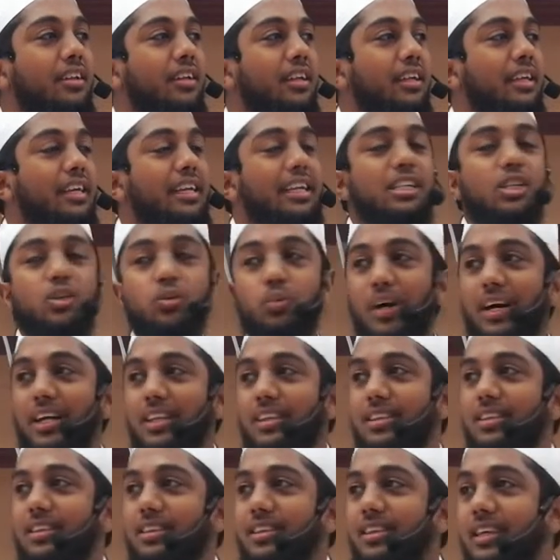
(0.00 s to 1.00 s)
His
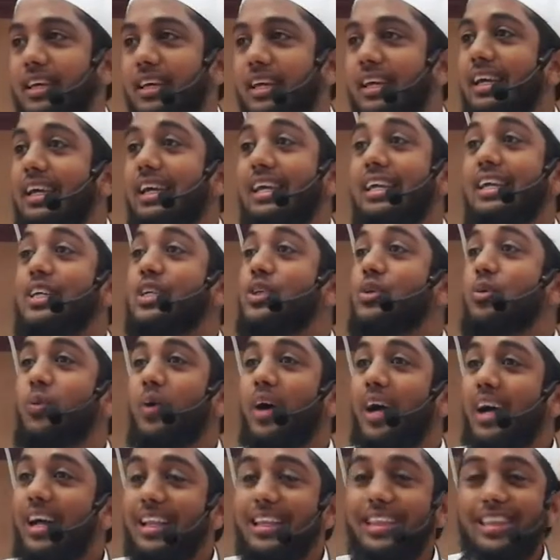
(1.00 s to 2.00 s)
wealth. His
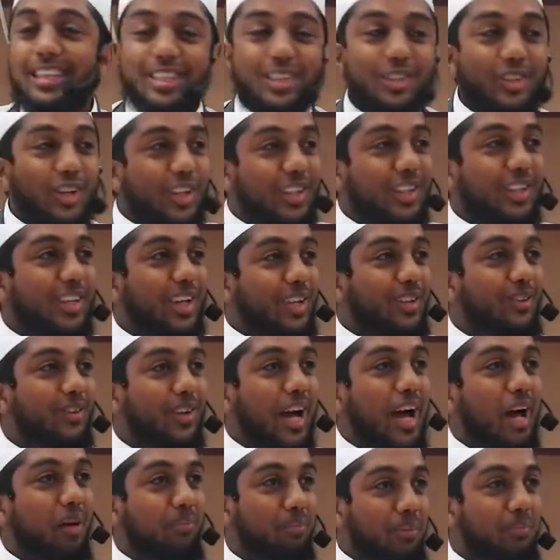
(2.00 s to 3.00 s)
wealth is not going to
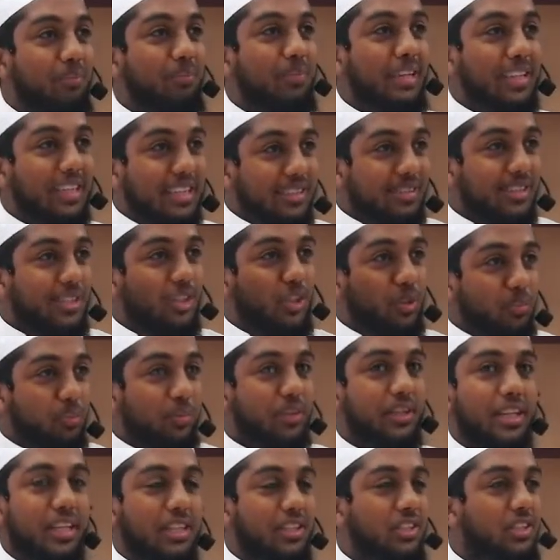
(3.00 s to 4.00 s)
help him. He is
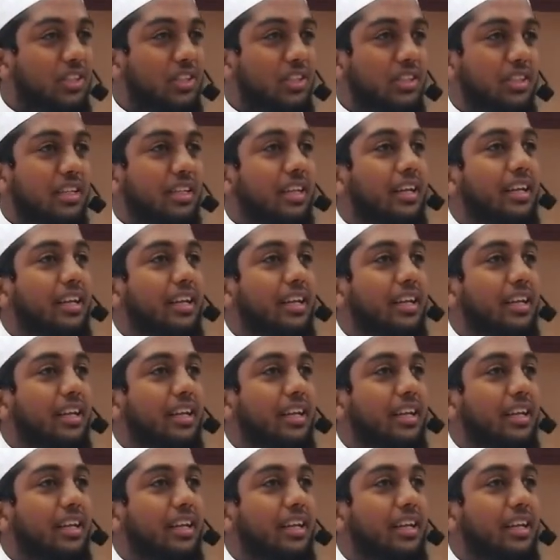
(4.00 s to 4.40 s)
super rich.